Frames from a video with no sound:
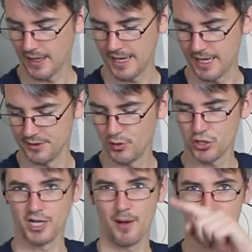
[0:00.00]
And
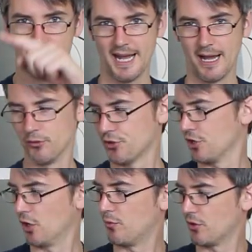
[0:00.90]
pushing up and down
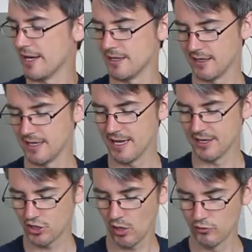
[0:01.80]
should operate
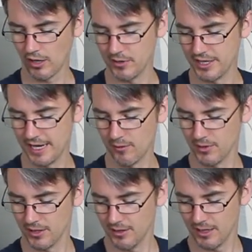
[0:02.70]
the shoulder up and down,
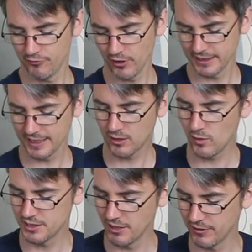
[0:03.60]
but I'm finding that
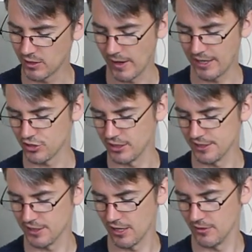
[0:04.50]
quite difficult
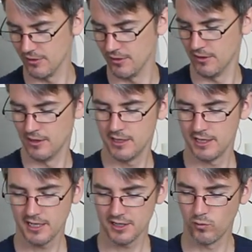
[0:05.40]
actually, so
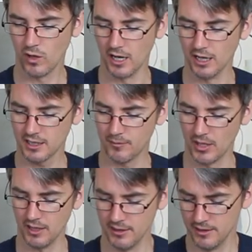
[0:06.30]
it does work,
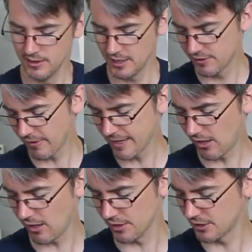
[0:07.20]
but it's very
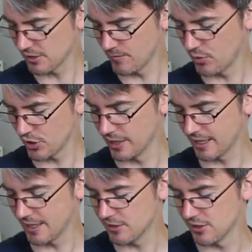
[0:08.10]
hard because I'm pushing
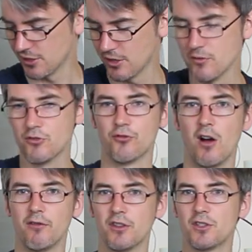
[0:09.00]
against the suit
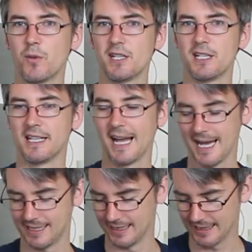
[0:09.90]
rather than twisting the
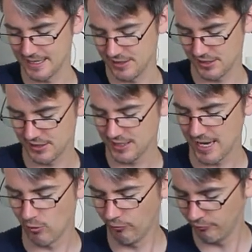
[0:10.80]
handle against
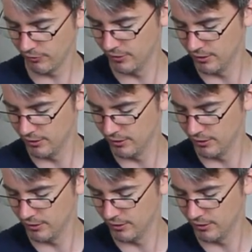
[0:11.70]
itself.